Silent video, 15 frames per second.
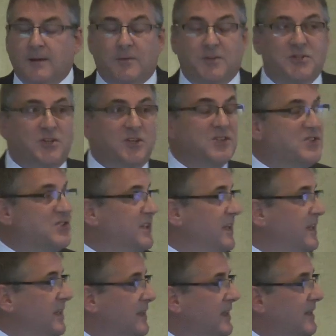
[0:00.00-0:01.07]
But as you can
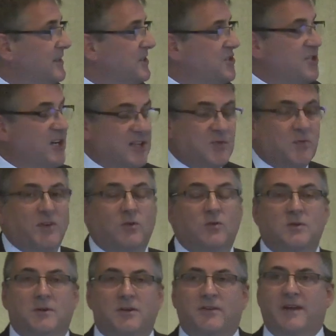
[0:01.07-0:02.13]
see, just with the
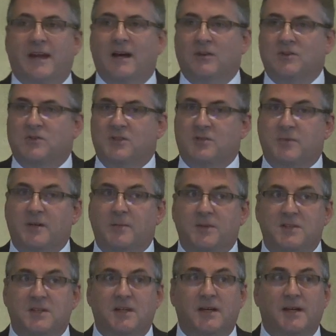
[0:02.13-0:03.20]
Automotive Council, it's been a
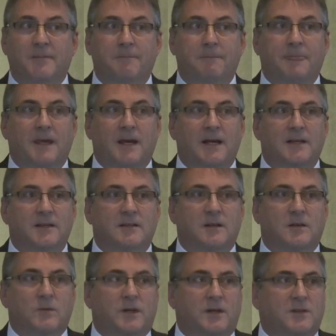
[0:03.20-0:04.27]
busy year.
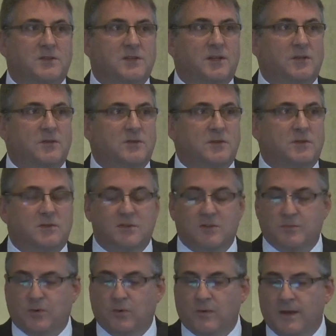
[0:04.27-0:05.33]
And we continue to
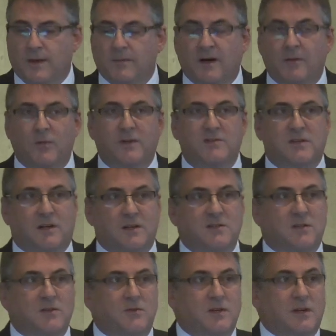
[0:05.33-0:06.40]
support them, and we
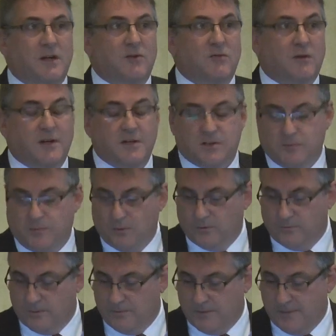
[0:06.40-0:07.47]
continue to get great support
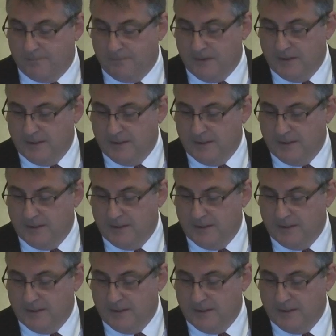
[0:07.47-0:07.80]
from them.